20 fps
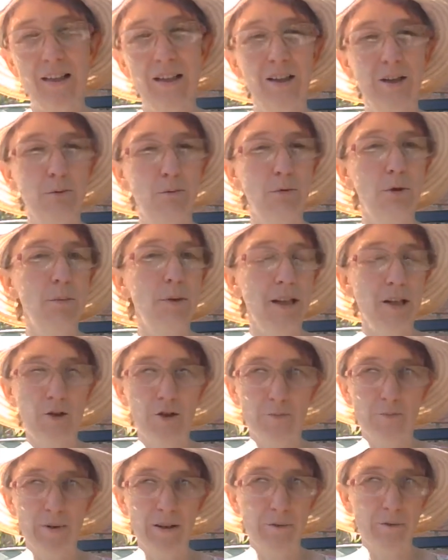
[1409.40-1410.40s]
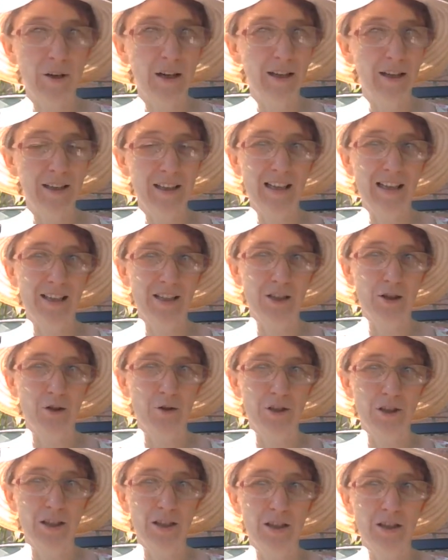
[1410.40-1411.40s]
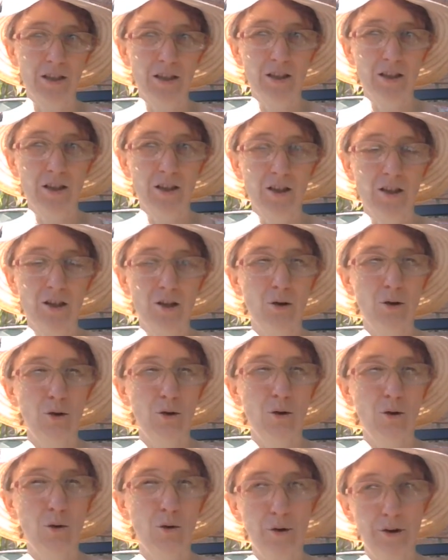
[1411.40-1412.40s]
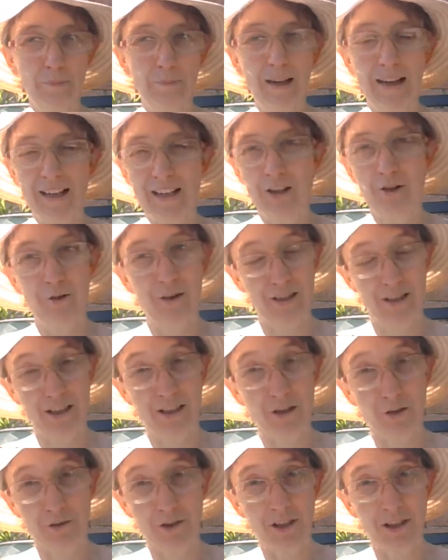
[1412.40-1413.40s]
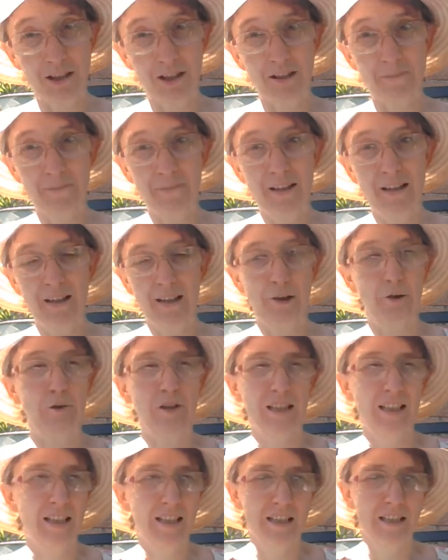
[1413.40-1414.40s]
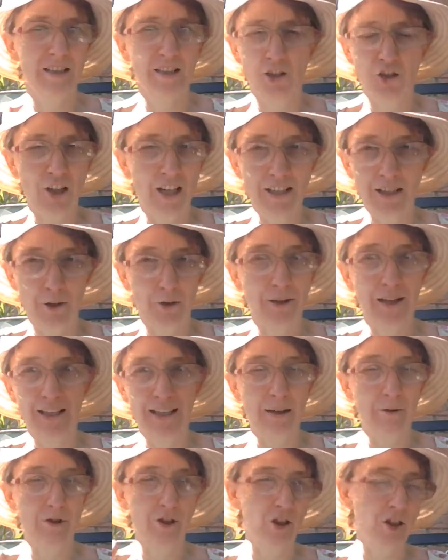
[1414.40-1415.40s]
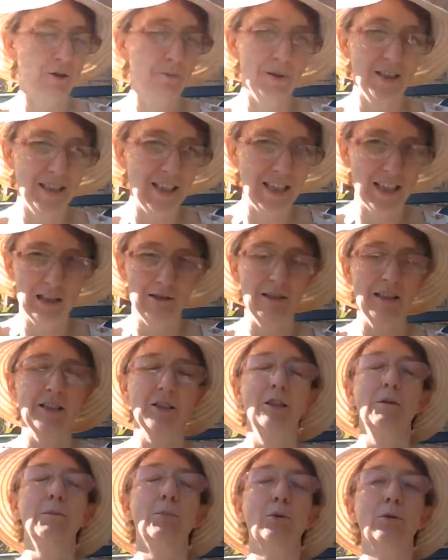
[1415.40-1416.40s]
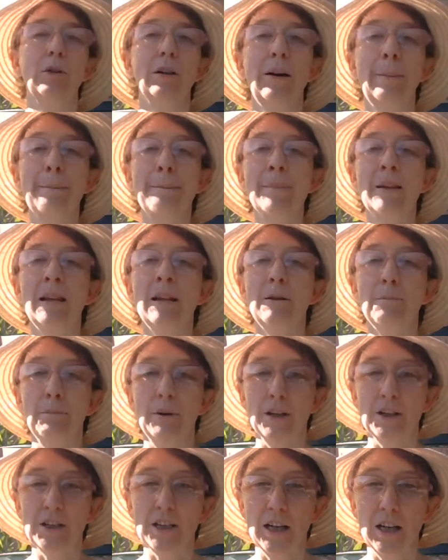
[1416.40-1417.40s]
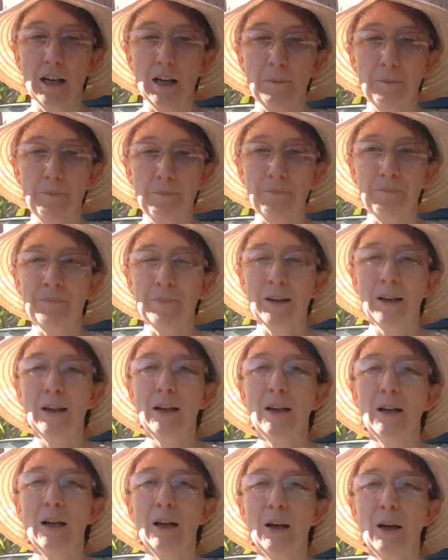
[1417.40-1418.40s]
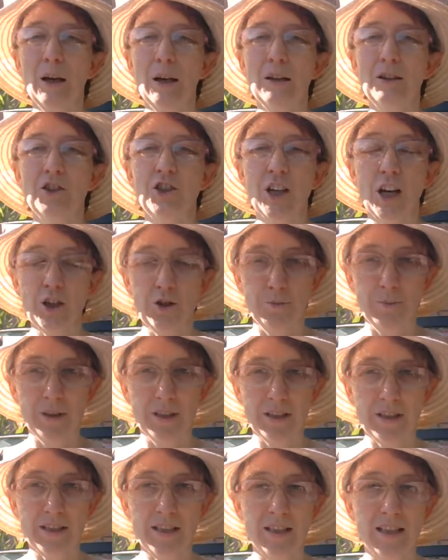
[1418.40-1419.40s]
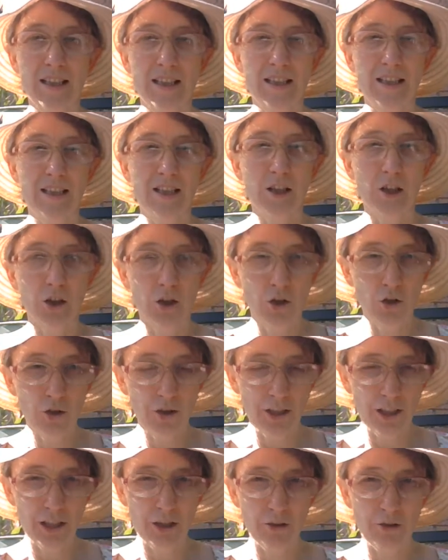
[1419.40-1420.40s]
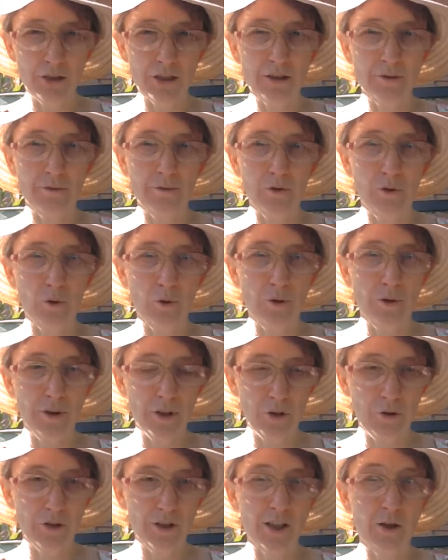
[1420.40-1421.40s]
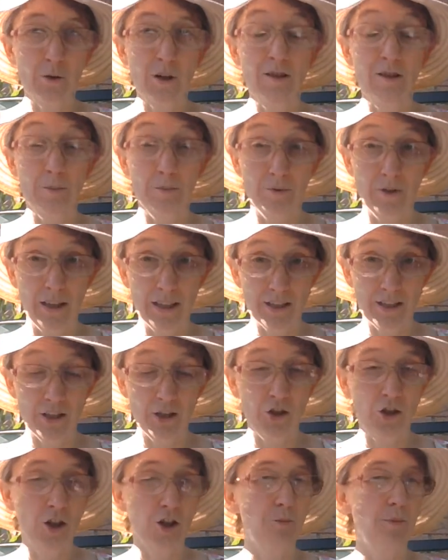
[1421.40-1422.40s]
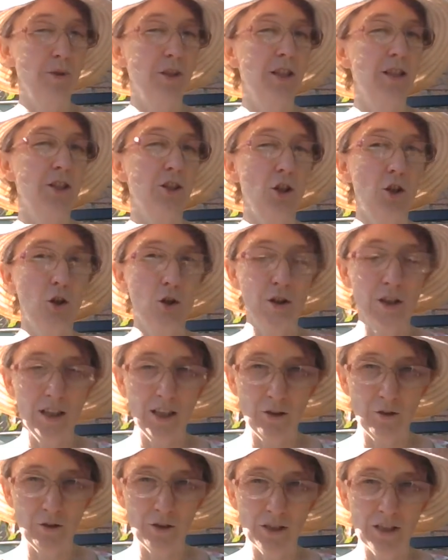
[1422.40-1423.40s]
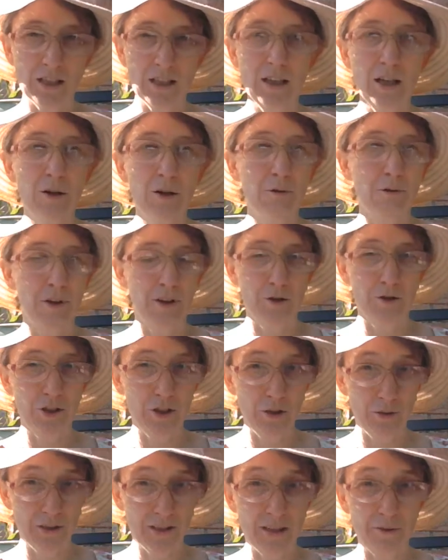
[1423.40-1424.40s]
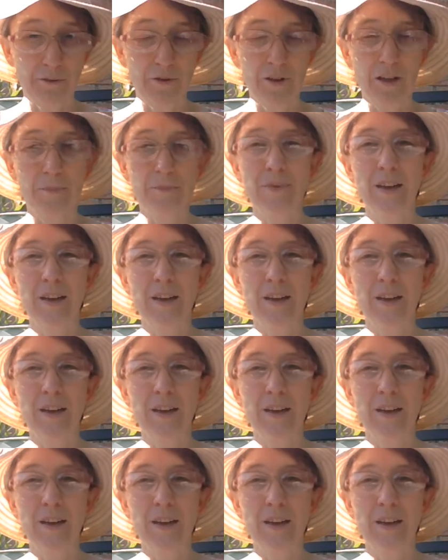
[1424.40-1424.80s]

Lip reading: woman who's been violently assaulted or the man who has assaulted her. And obviously this isn't a gender thing, that's just a particular example. But judgment is good news for those who are oppressed. Judgment is good news for those who suffer.